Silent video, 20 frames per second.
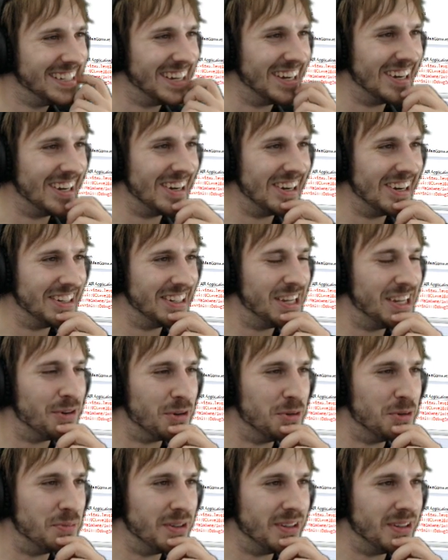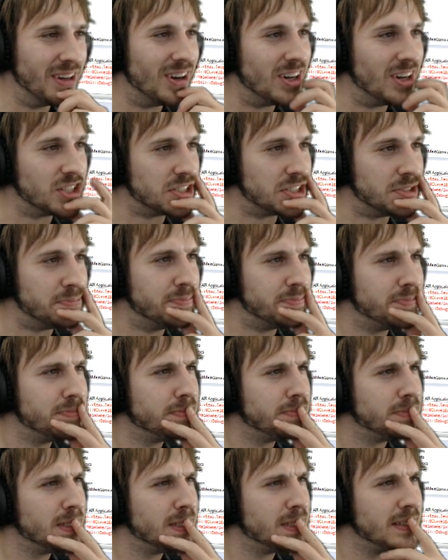that would be awesome.
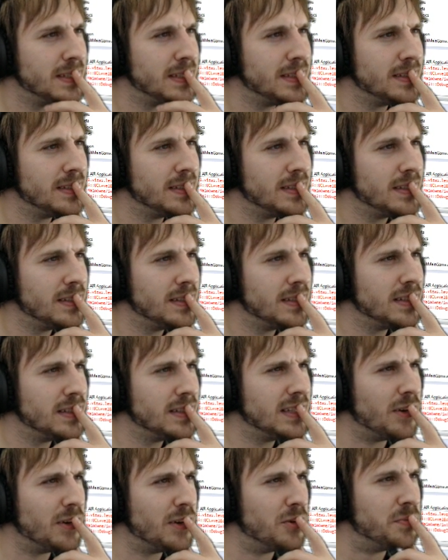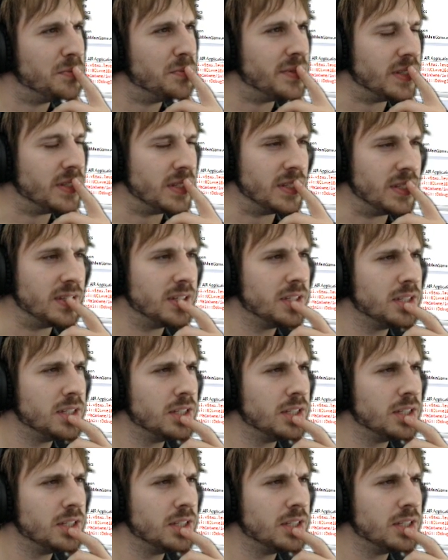That would be